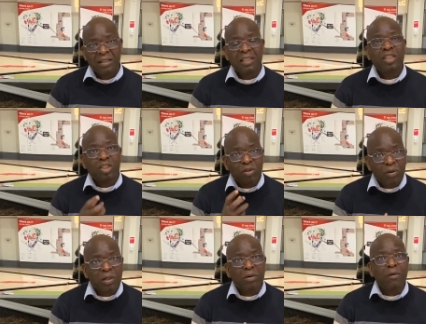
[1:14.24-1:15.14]
The
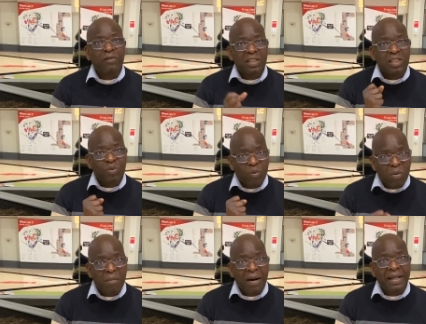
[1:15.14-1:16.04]
story of this
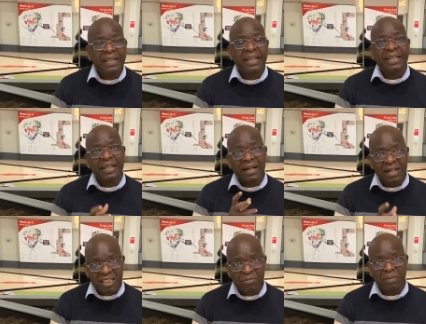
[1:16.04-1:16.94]
woman and her
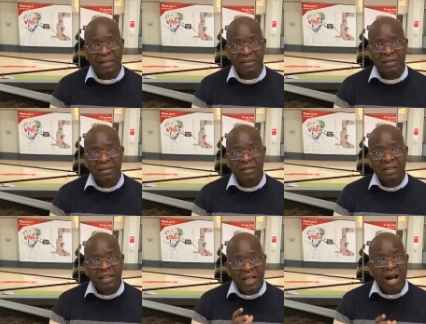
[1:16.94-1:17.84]
husband,
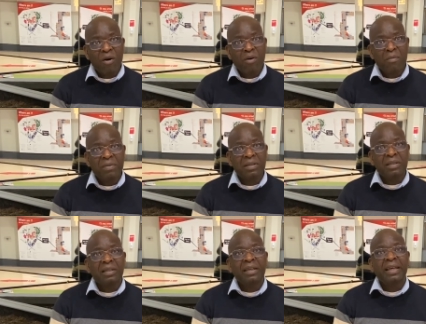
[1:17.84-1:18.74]
Naomi
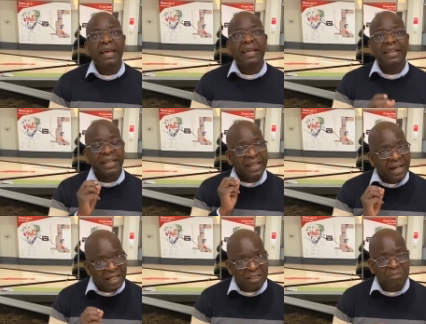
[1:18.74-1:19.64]
and her
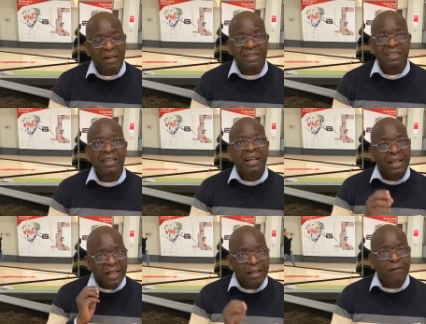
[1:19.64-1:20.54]
husband,
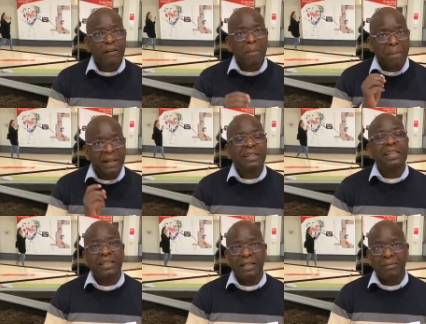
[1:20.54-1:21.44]
leaving
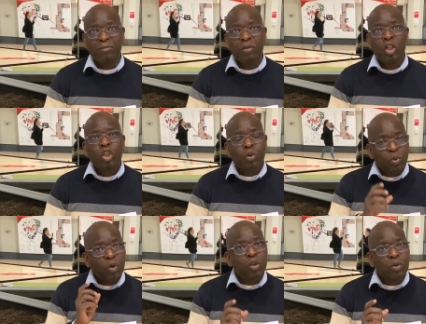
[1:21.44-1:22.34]
Bethlehem to
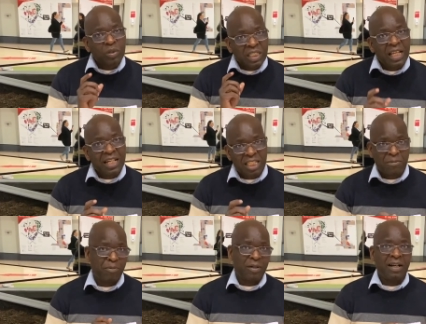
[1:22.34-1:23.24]
go to
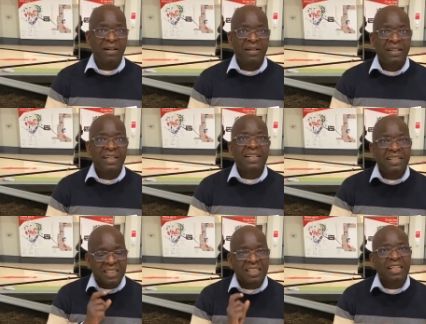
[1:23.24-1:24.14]
diaspora in
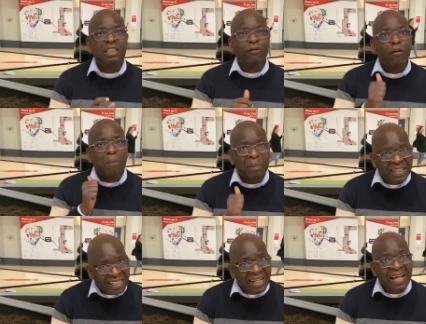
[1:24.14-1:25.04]
search for
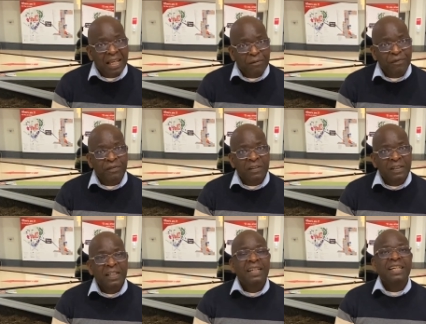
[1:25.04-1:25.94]
better life,
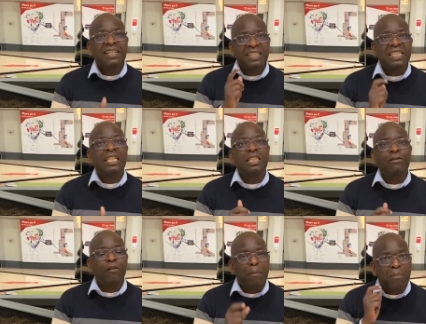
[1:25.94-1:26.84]
in search
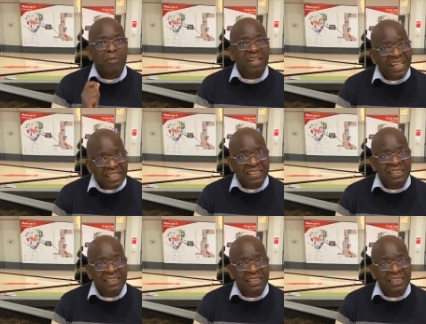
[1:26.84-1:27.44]
for bread,